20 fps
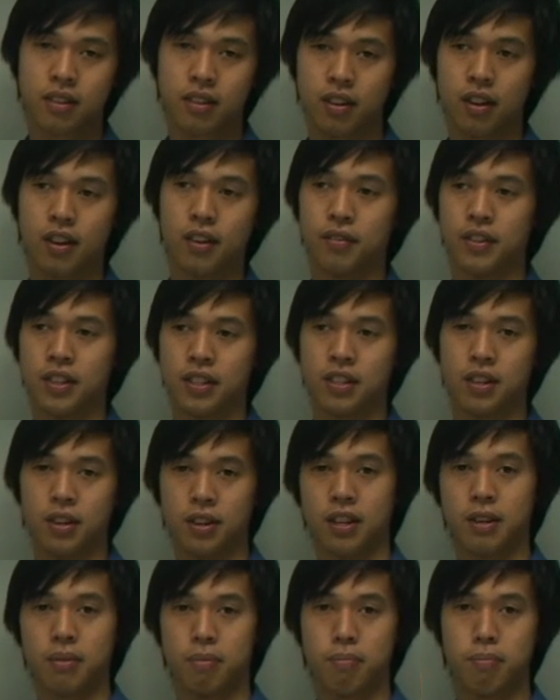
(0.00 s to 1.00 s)
of the
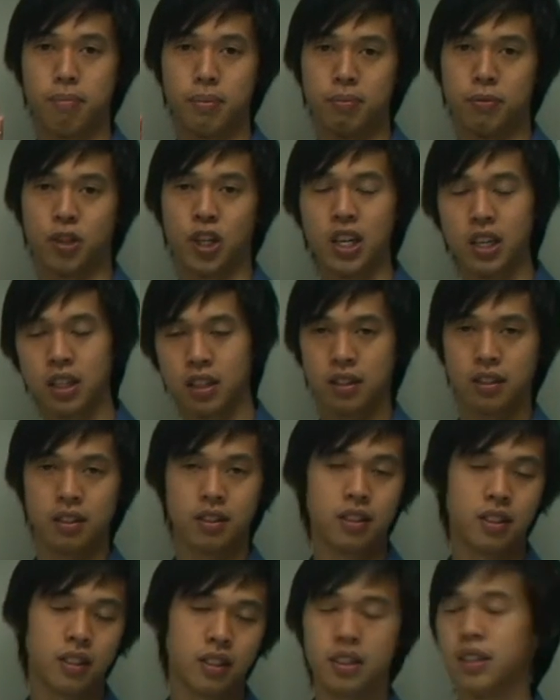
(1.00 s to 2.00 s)
sodium chunk,
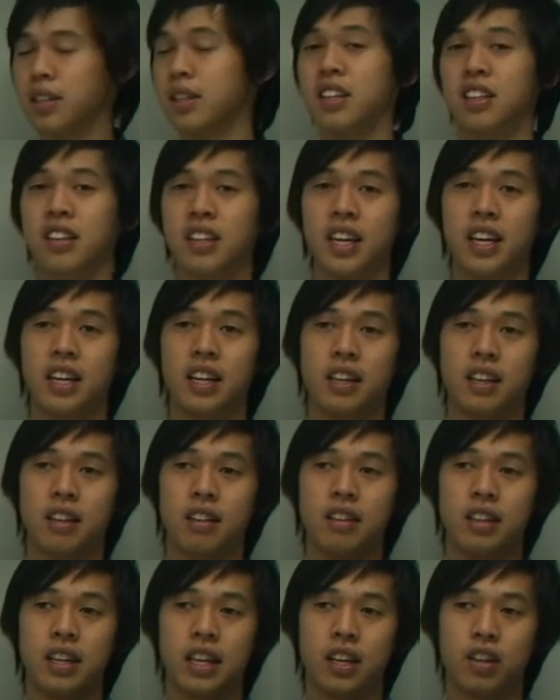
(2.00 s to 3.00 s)
then
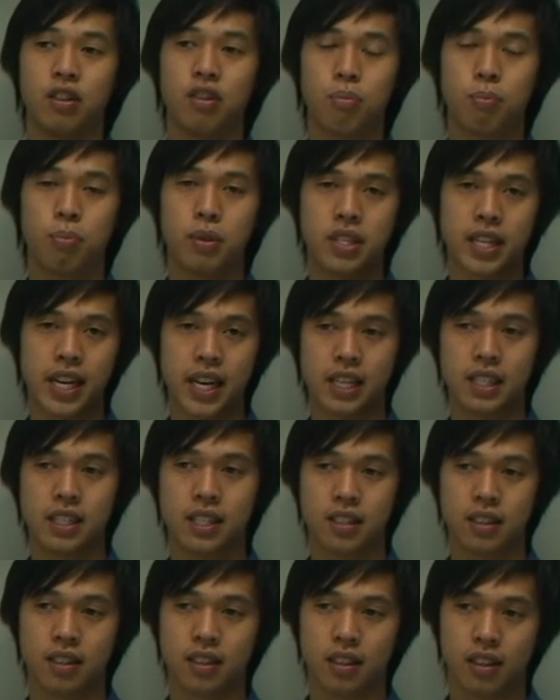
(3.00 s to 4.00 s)
it could
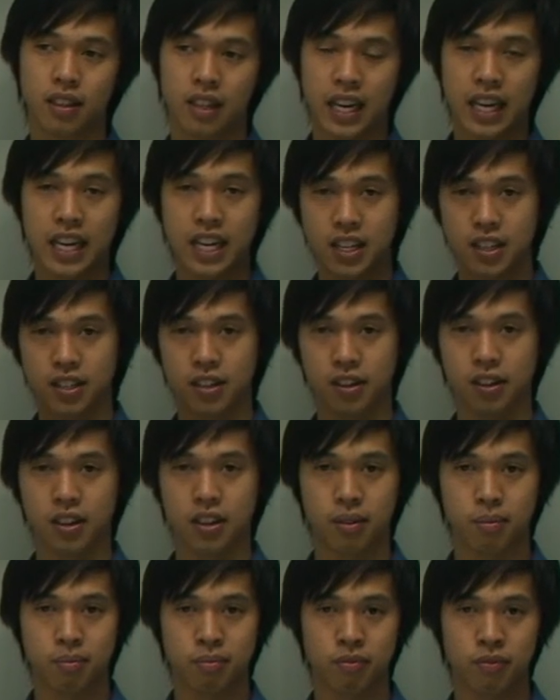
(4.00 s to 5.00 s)
protect the inner
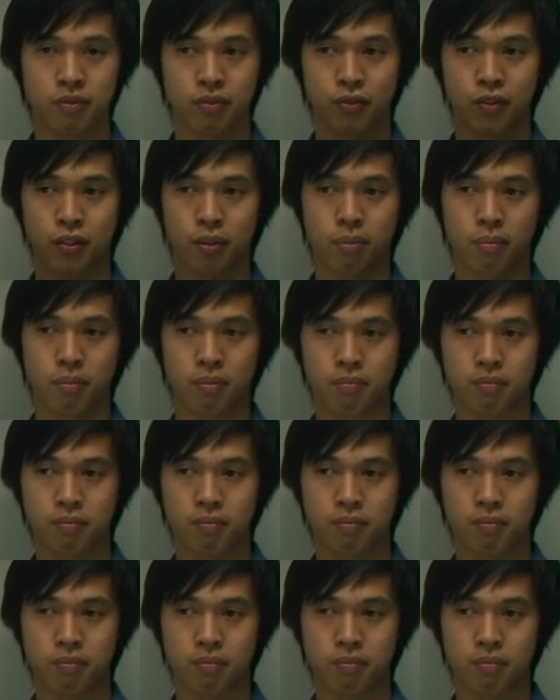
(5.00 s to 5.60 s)
sodium from